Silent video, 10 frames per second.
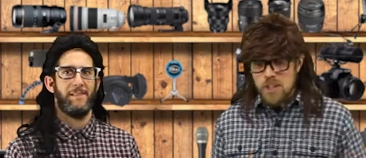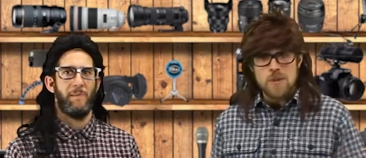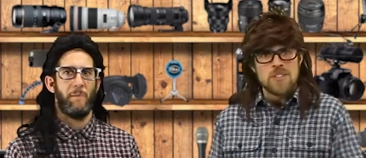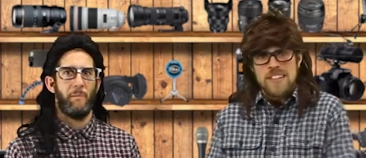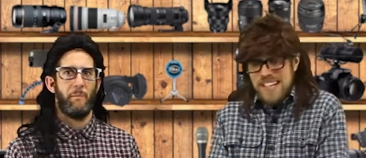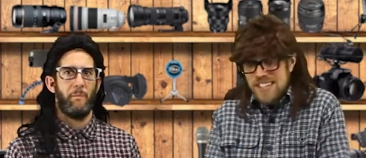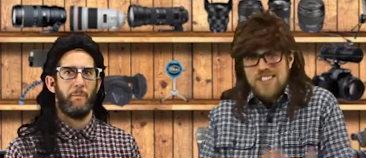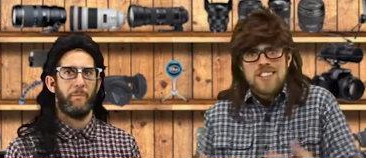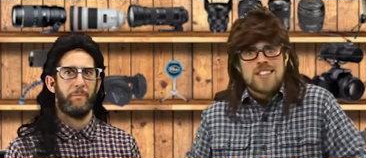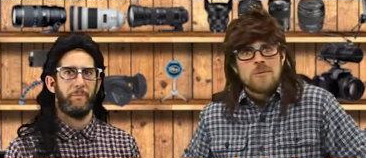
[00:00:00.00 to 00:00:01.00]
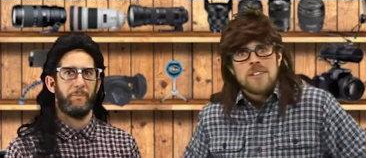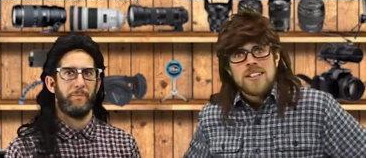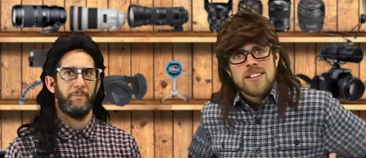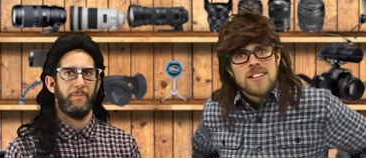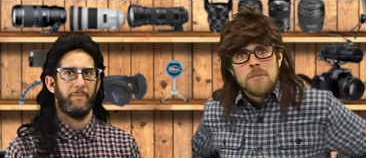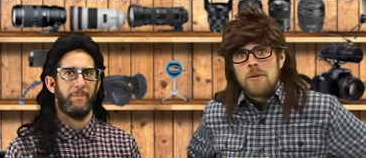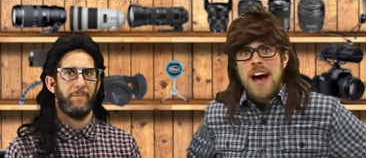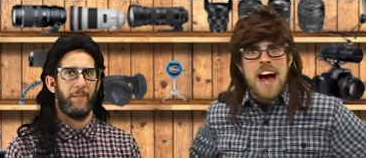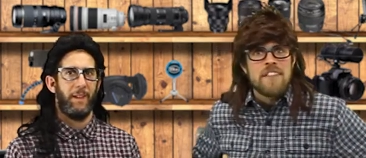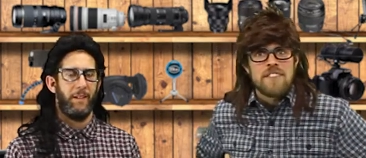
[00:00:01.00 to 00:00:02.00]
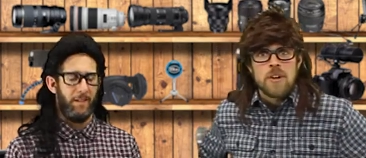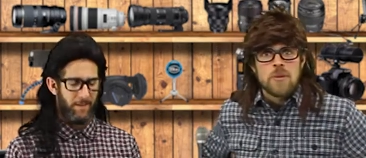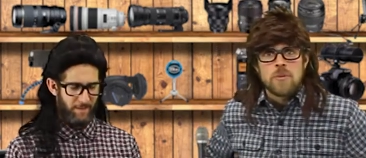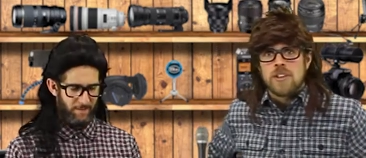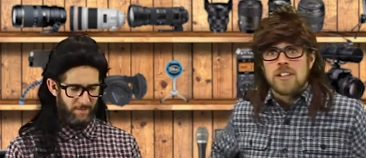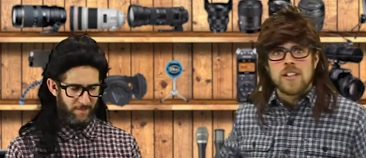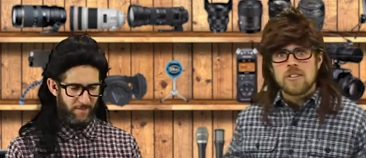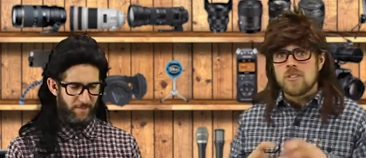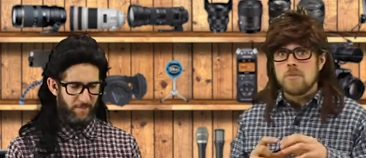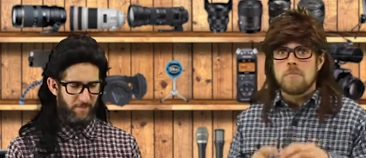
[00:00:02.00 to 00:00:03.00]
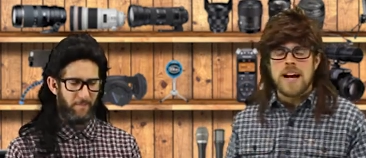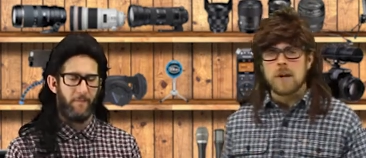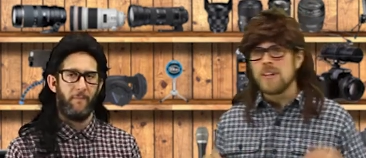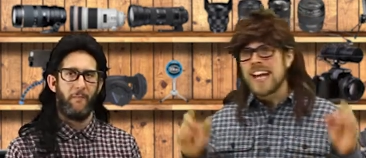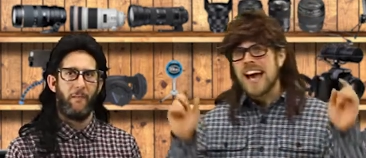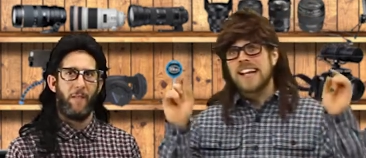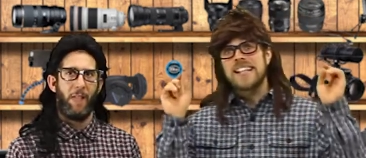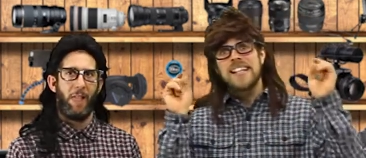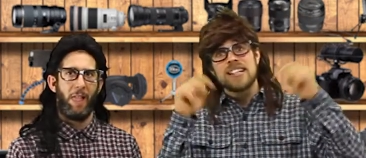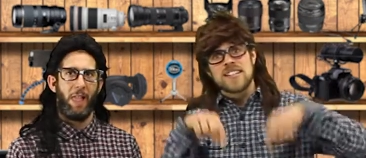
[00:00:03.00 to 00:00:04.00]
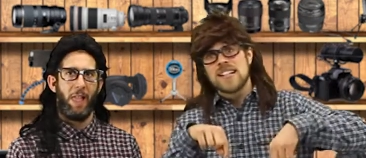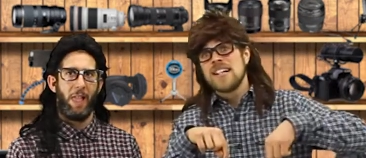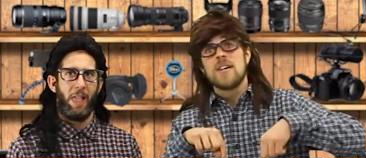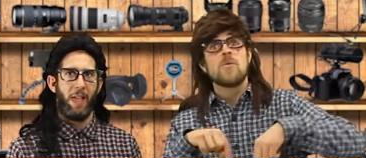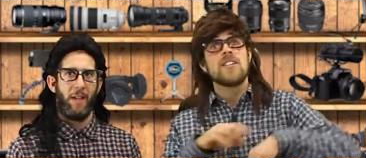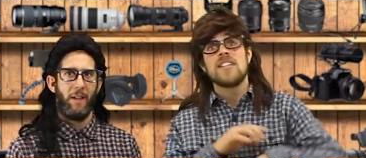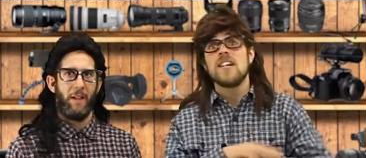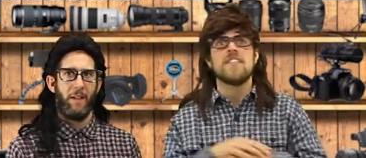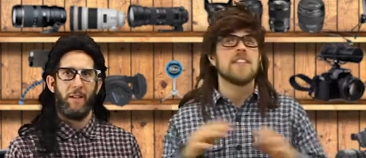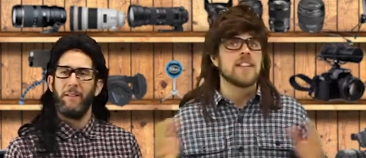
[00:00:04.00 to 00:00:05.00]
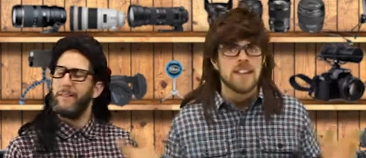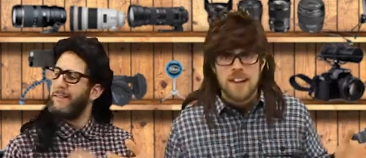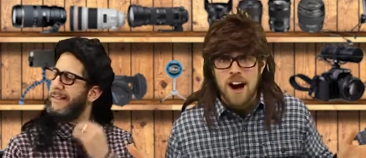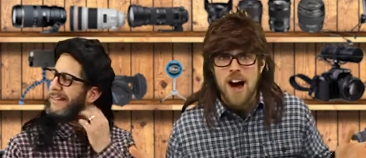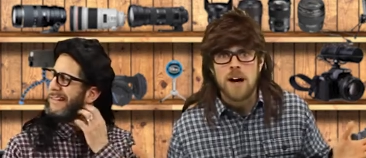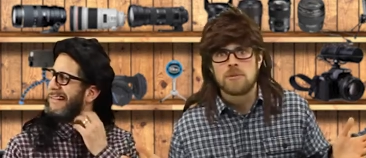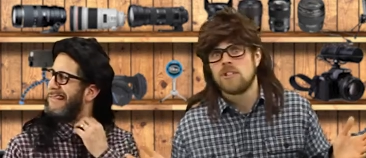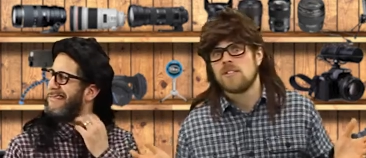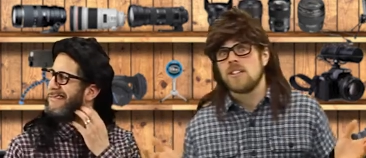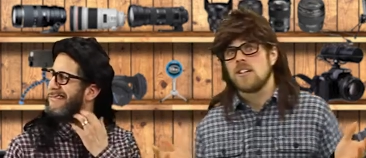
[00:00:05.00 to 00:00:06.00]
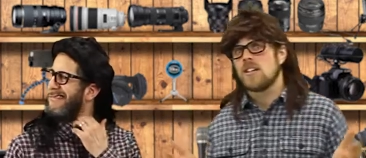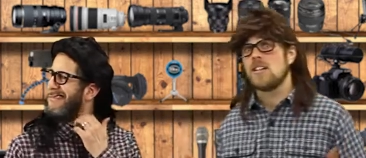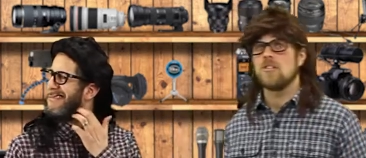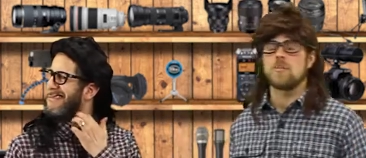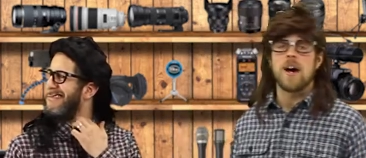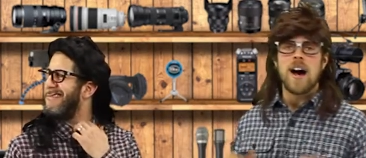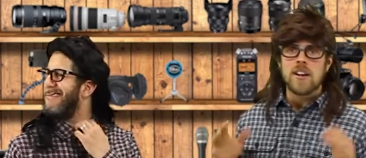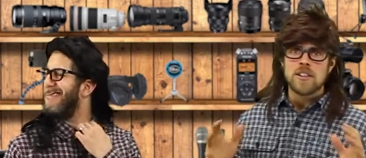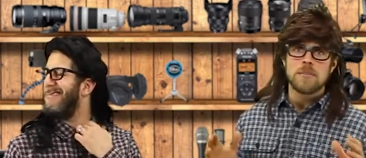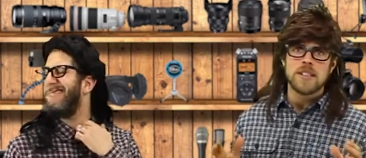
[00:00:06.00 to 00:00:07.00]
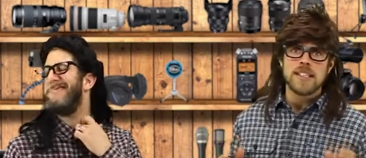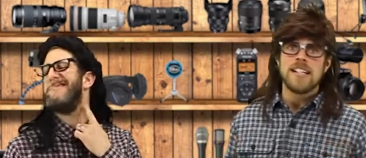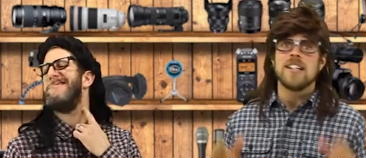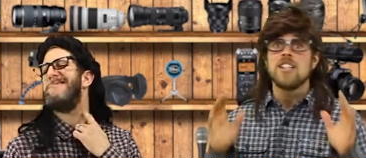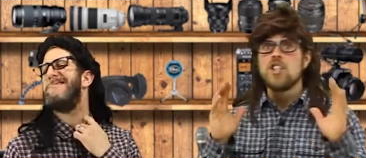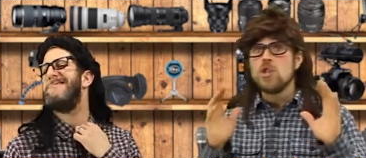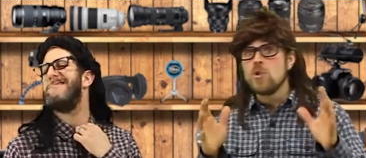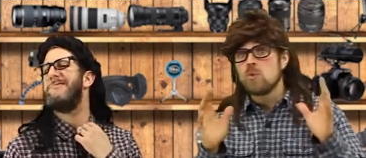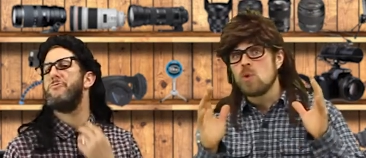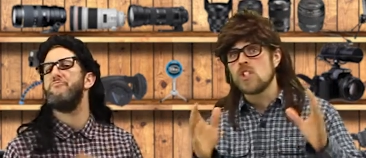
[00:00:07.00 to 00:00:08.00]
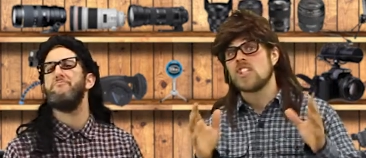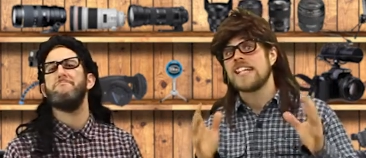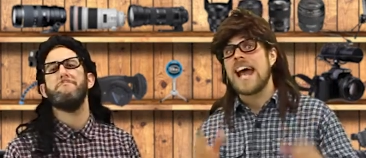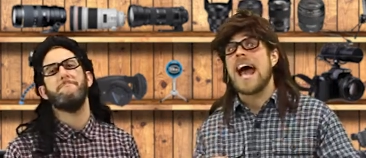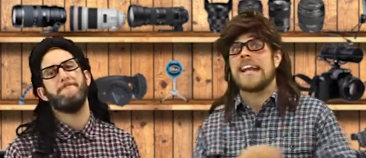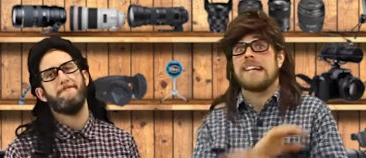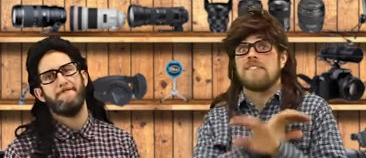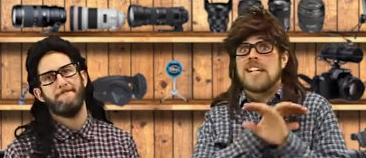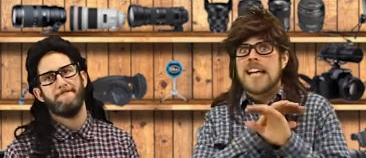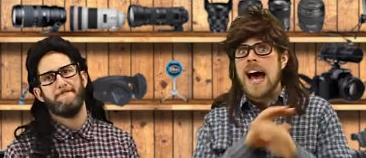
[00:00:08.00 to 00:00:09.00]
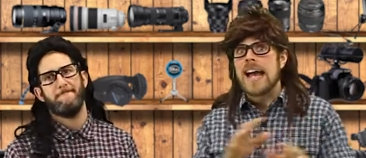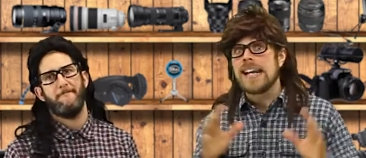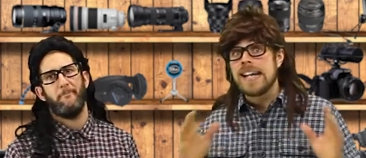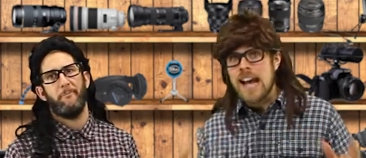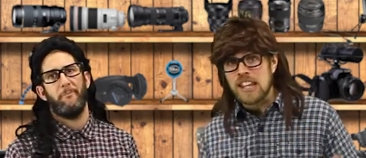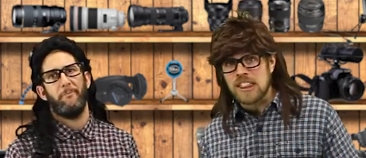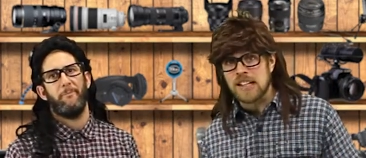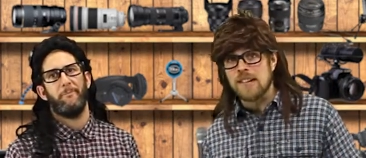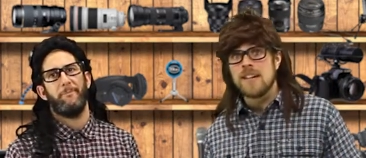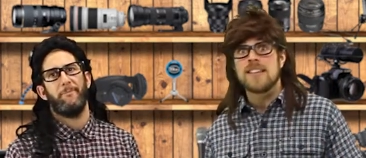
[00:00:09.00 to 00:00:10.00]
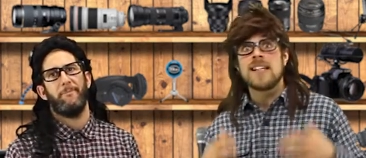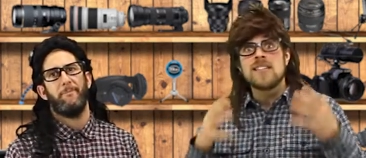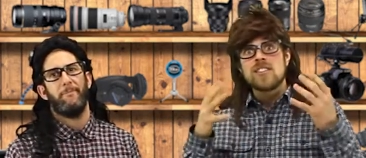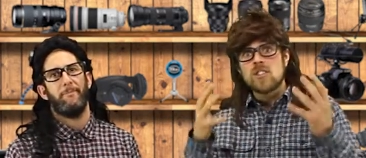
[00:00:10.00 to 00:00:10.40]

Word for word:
Speaker 1: we're using, it's just a really simple iPhone with a little Zoom mic. We got a list with different options that you can use, but ultimately use what you got. And if you got nothing, then